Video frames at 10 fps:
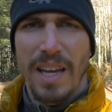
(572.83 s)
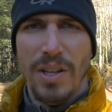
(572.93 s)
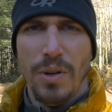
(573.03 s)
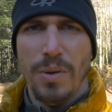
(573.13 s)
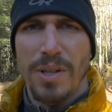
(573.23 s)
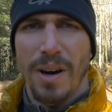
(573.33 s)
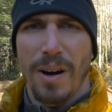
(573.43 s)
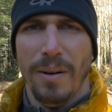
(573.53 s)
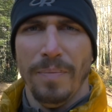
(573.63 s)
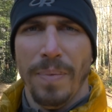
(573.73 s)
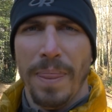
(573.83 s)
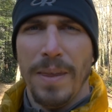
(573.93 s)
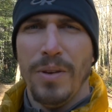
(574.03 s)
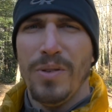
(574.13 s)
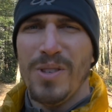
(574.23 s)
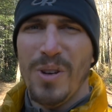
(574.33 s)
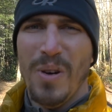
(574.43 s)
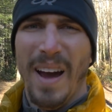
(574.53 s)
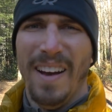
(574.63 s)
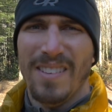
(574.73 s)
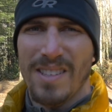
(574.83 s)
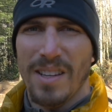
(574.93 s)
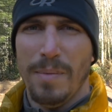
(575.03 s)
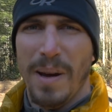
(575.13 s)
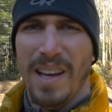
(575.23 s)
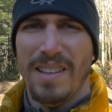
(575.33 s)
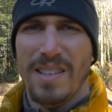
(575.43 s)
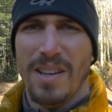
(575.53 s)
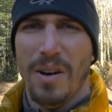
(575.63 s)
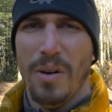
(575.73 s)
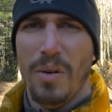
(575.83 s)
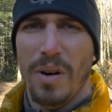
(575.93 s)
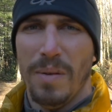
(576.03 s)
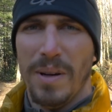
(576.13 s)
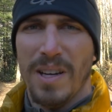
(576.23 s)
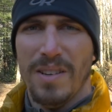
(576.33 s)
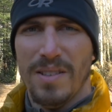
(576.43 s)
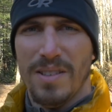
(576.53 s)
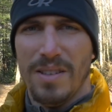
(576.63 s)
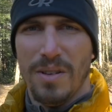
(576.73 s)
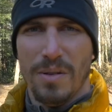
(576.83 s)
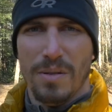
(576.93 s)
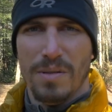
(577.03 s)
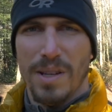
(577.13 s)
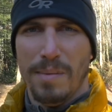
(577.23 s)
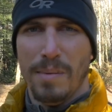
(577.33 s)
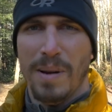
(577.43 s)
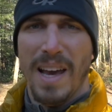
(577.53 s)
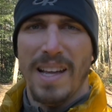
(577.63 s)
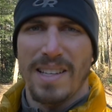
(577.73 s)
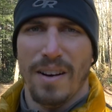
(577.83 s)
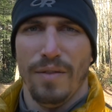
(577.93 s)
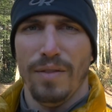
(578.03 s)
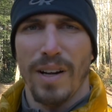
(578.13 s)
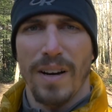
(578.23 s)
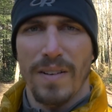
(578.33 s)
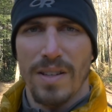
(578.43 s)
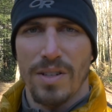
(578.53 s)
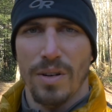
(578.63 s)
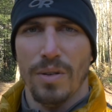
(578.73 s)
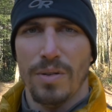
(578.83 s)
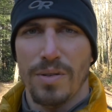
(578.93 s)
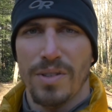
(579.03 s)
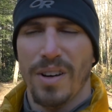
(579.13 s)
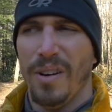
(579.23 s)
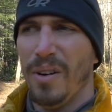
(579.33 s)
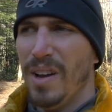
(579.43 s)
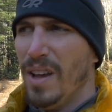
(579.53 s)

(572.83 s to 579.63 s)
Utah. You do have to sleep head to toe because your sleeping pads kind of flare at the shoulders, so